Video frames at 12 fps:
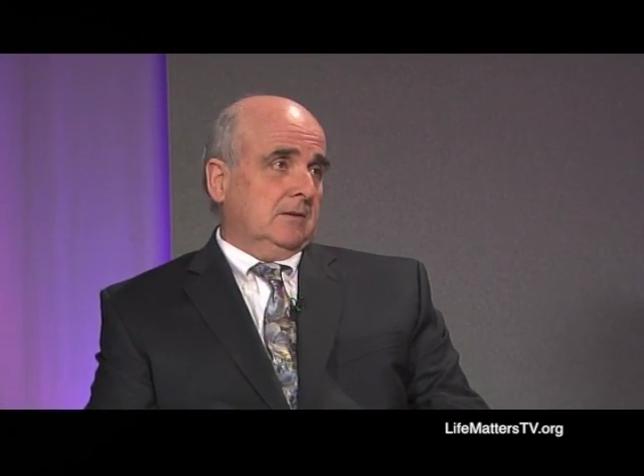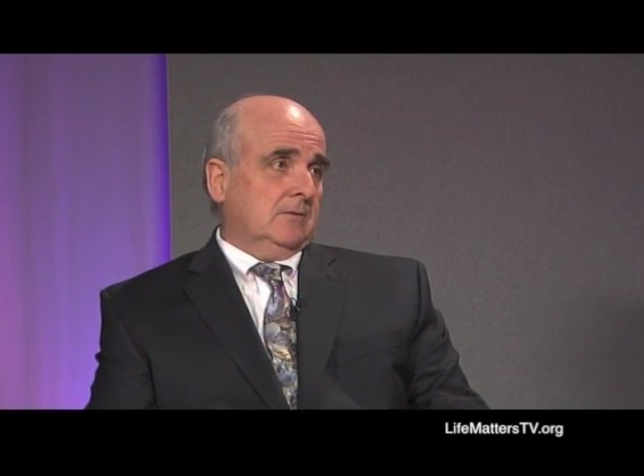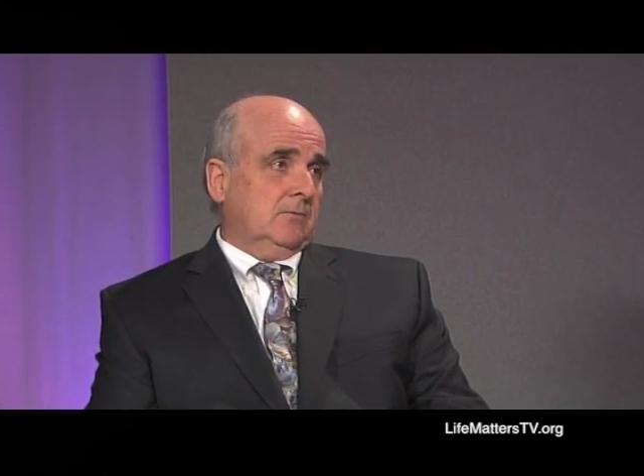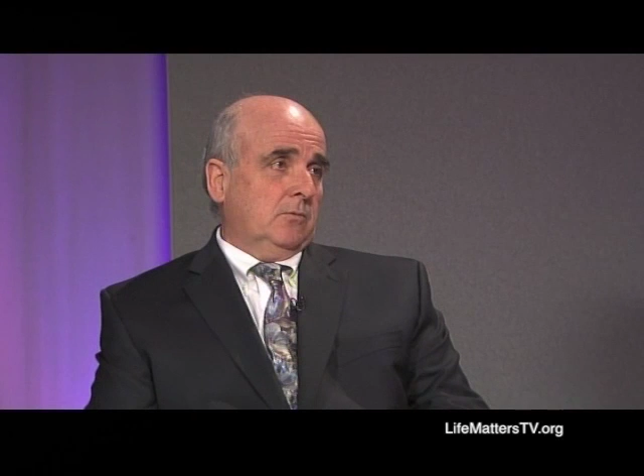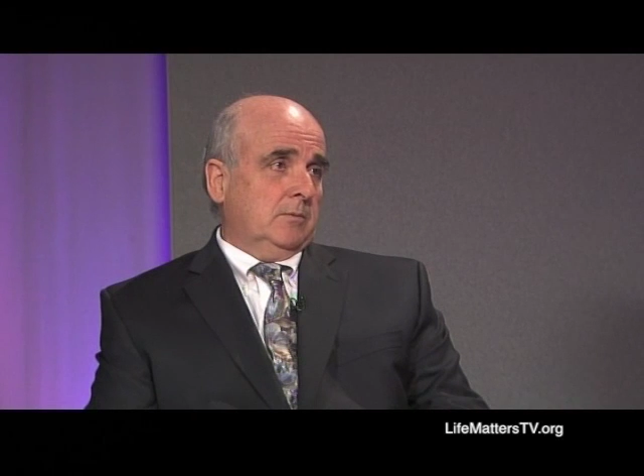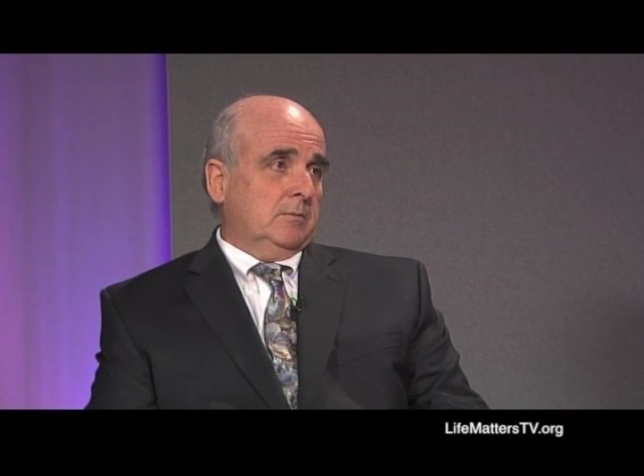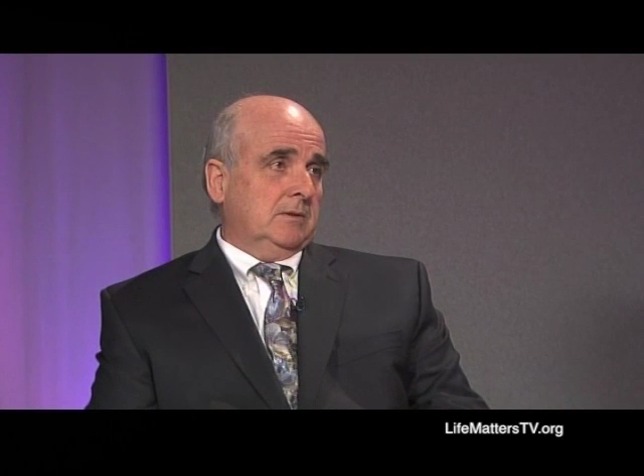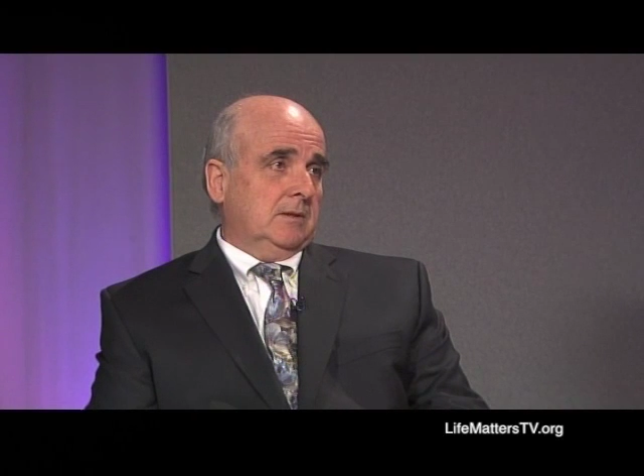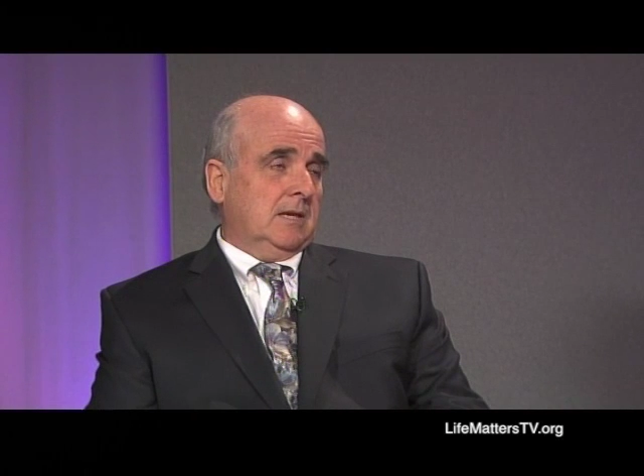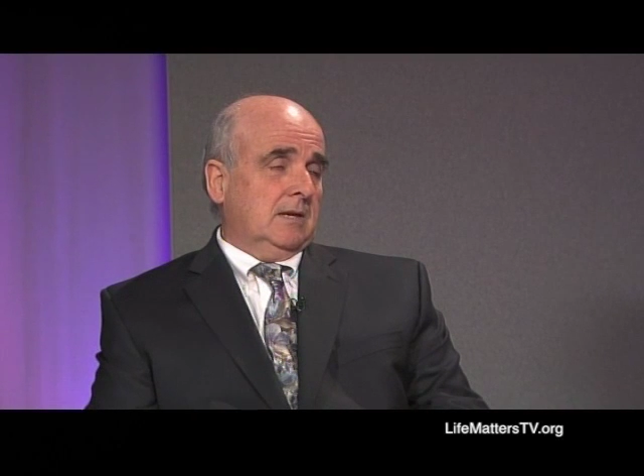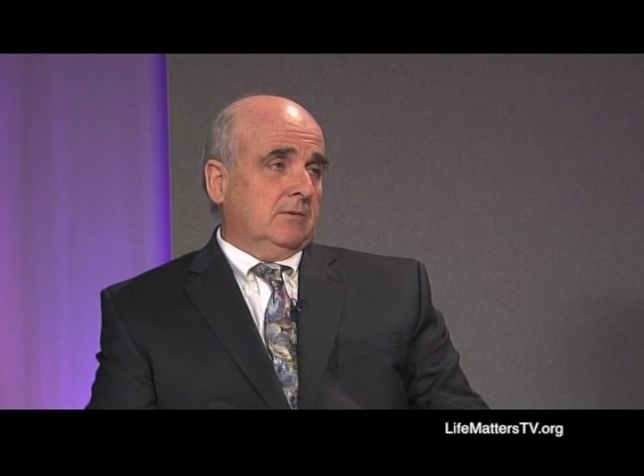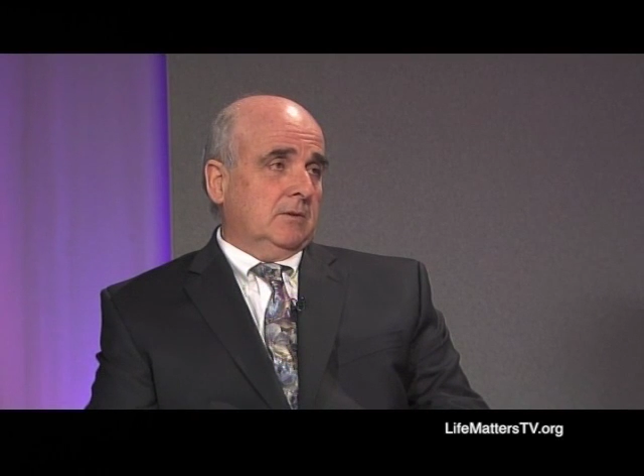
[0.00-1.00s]
of women
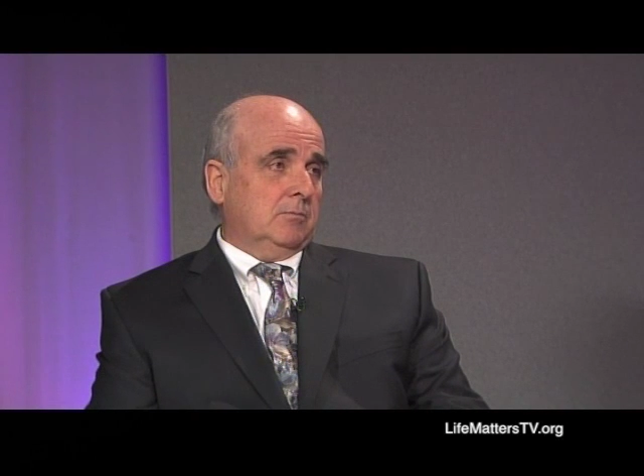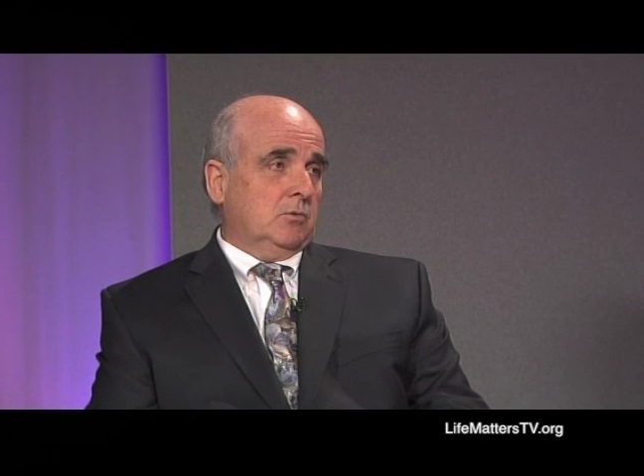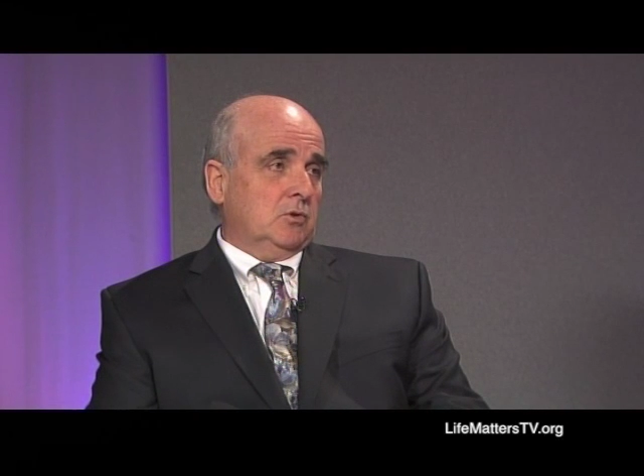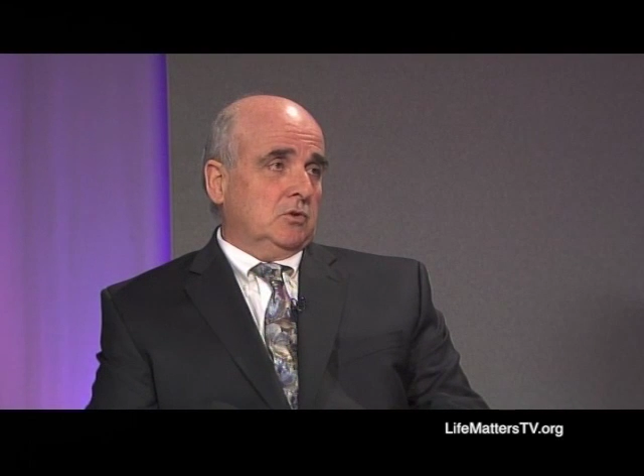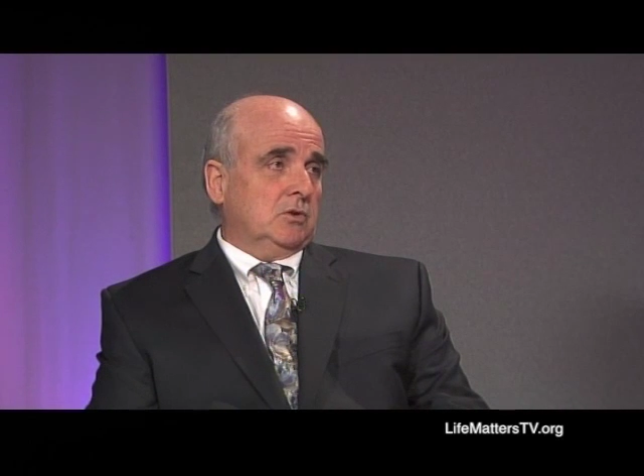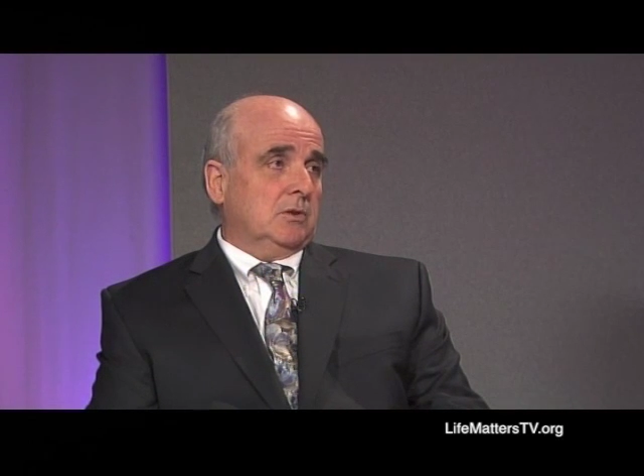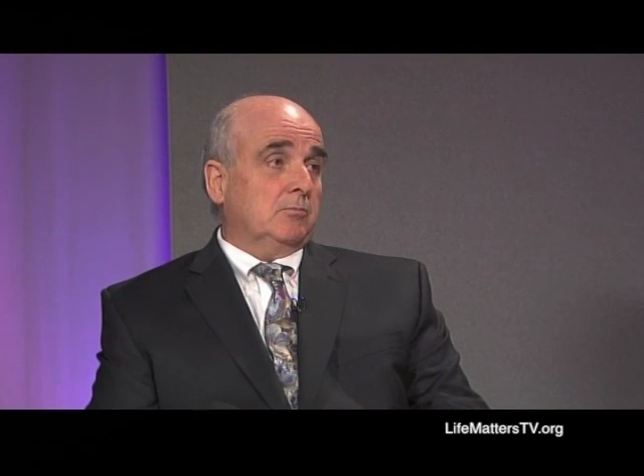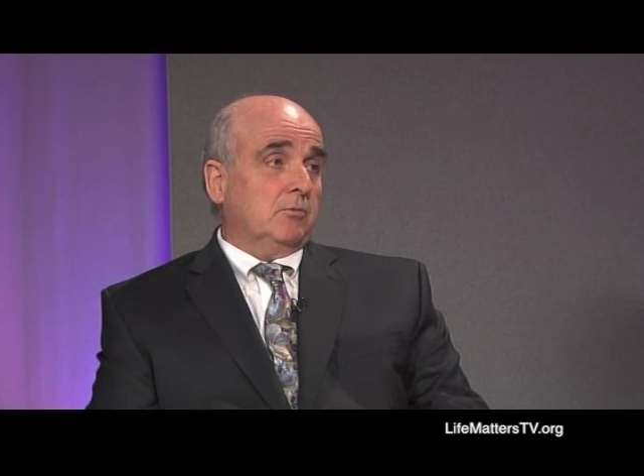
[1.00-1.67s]
that have an abortion are